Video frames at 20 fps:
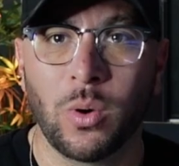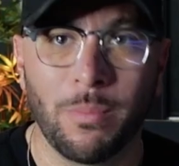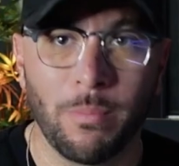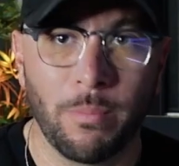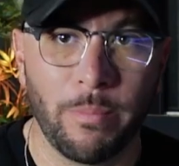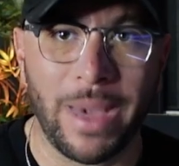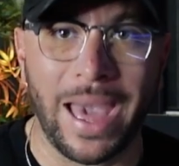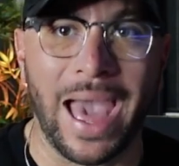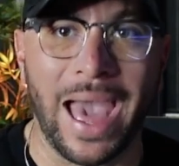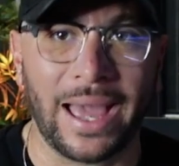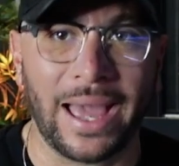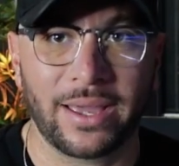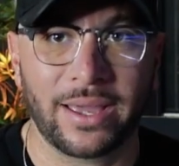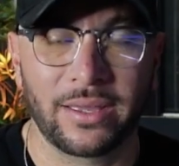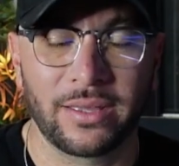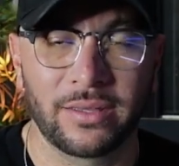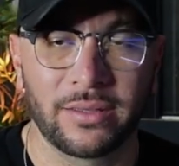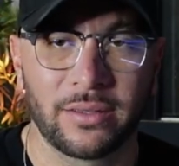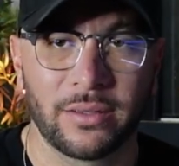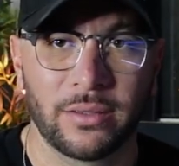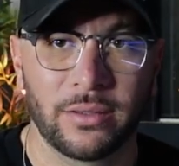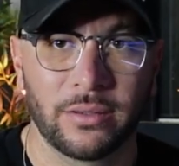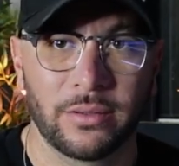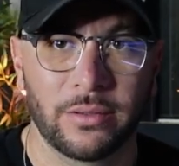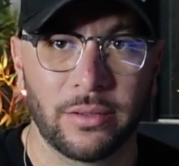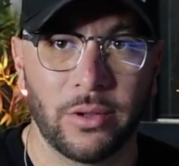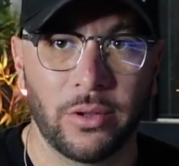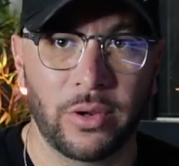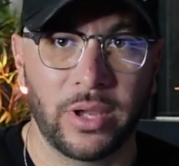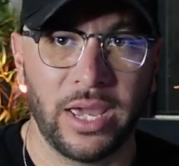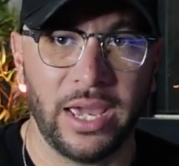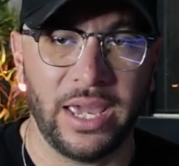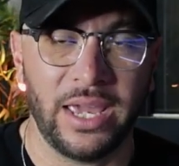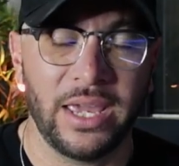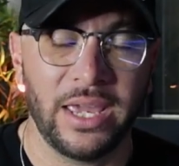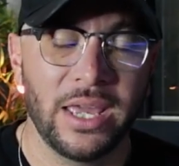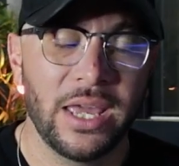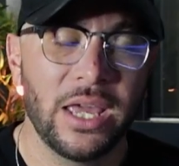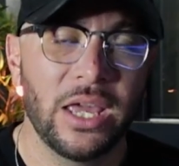back. Okay?